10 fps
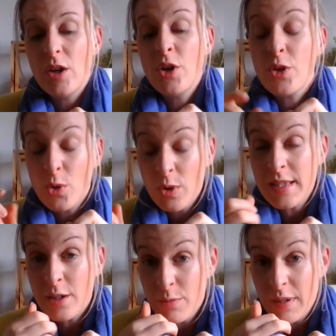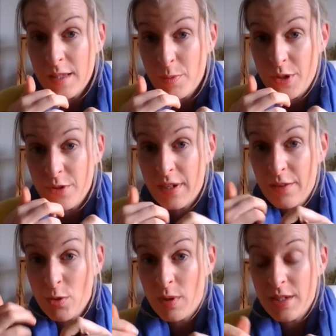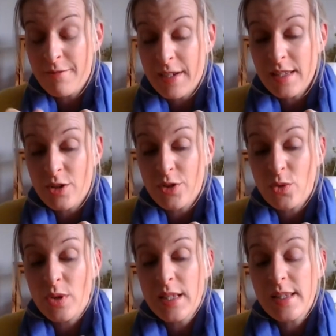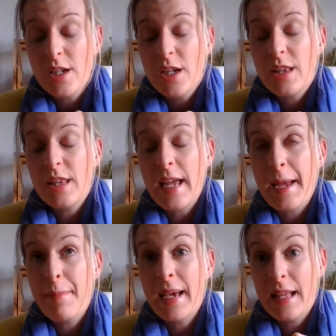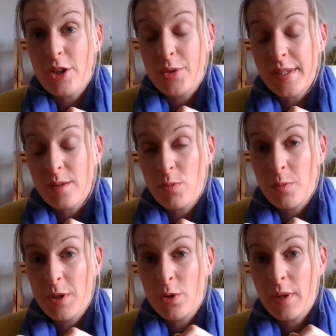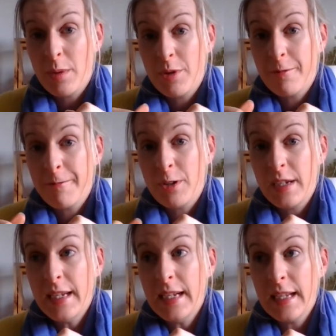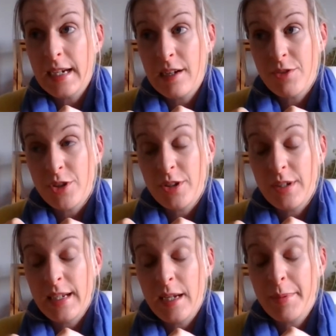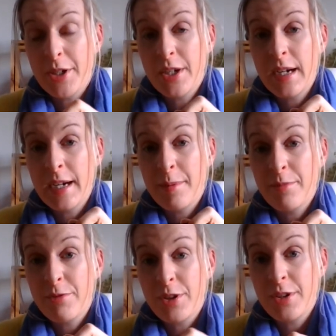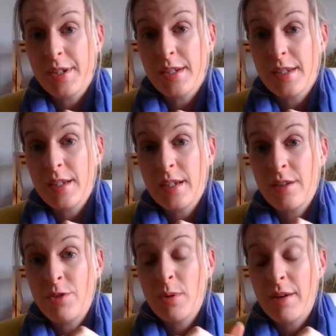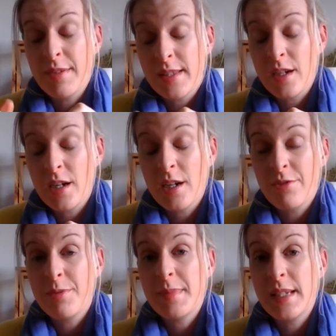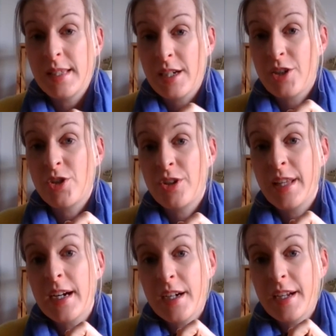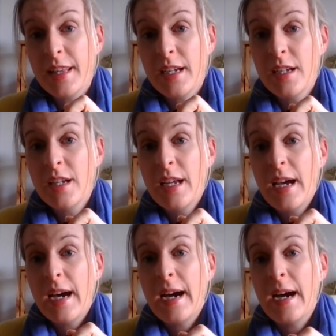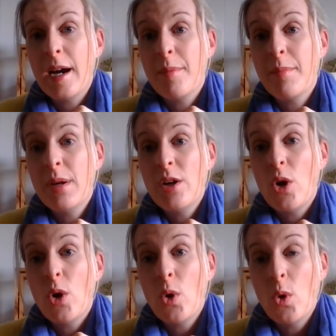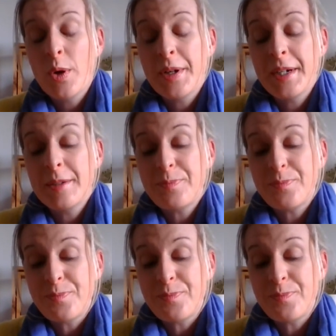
other oils that are really supportive, okay, if you want to invest in other oils, helichrysum would be a great one for healing after labour, if you have a scar from C-section or that kind of thing, or